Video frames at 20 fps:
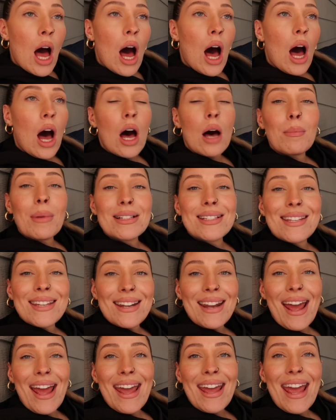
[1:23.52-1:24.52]
Um,
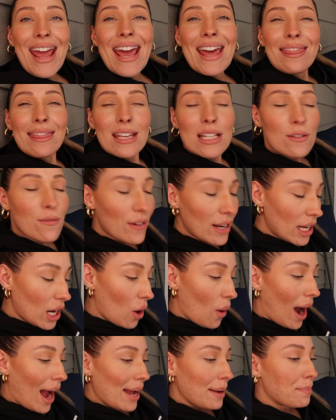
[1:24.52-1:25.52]
today in this
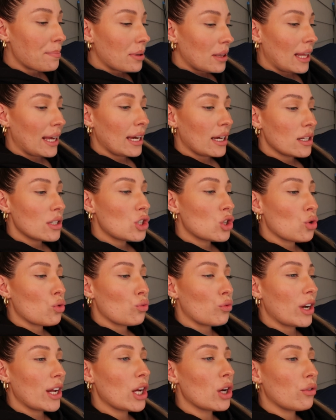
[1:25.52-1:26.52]
video, I plan to
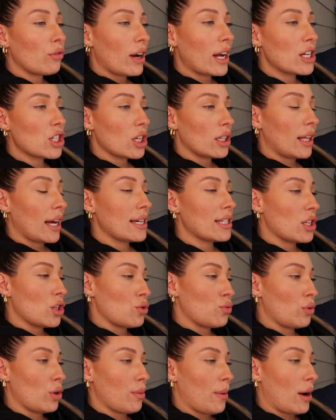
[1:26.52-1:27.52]
rearrange
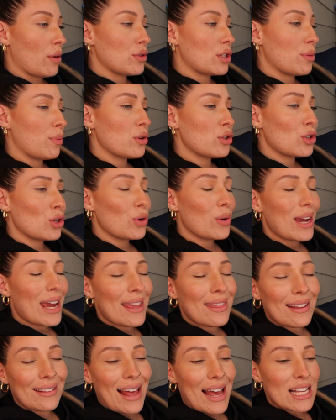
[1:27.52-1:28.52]
Elias's room. I was supposed to do it
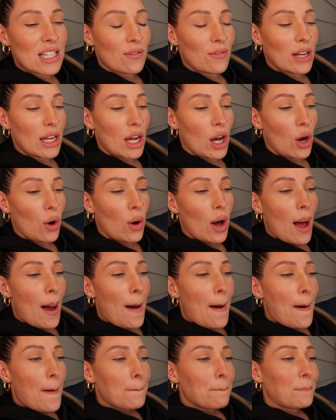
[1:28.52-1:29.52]
in the last video,
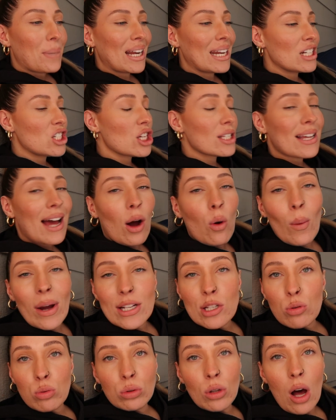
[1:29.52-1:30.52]
but it just got way
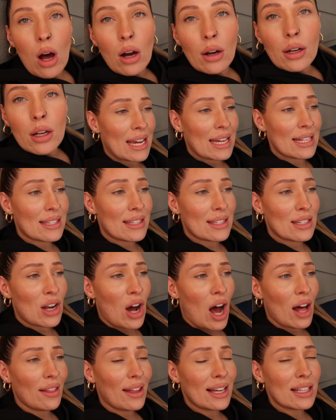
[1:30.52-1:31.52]
too long. It's
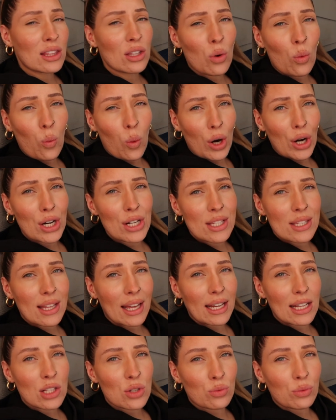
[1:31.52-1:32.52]
not like the worst,
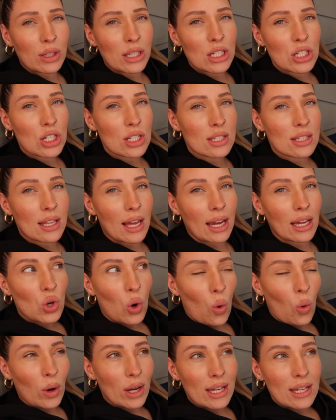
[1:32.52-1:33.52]
like it's really just like
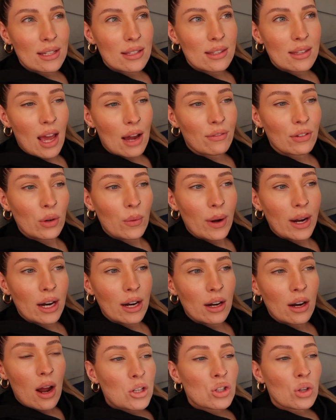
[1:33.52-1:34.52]
toys
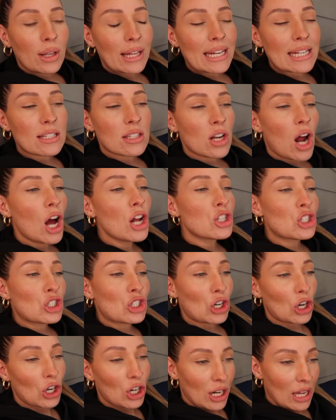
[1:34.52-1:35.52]
everywhere. So like it's not
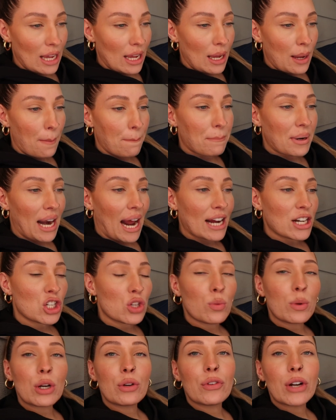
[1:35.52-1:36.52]
dirty, but I
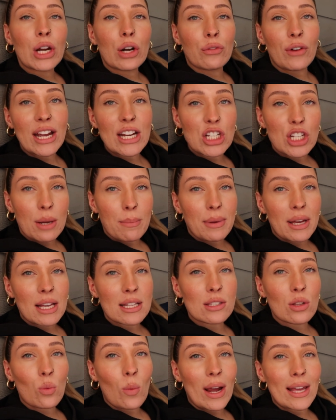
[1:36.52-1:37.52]
just wanna rearrange it
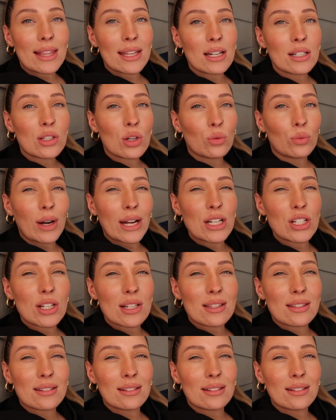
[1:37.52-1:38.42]
because the way that it's arranged is